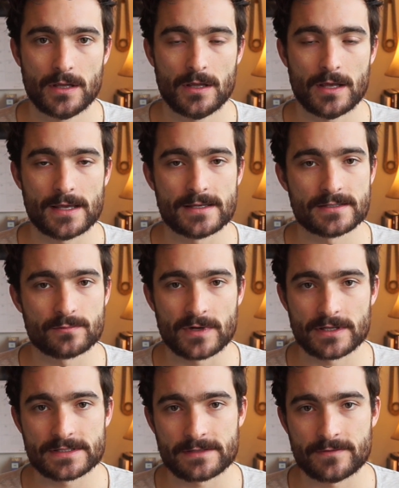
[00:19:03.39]
as
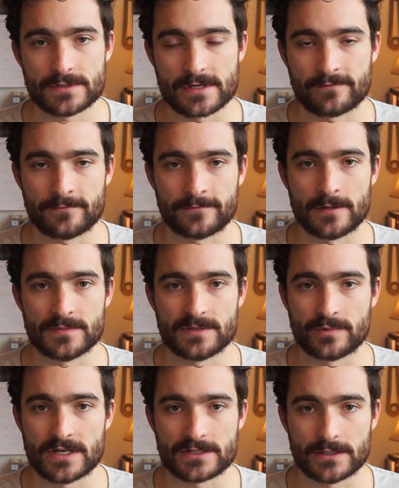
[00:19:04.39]
well as if you suffer from
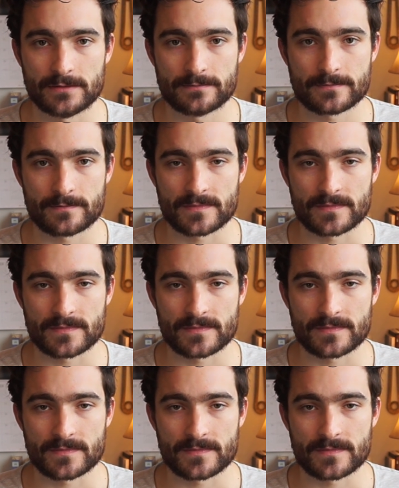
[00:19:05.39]
depression.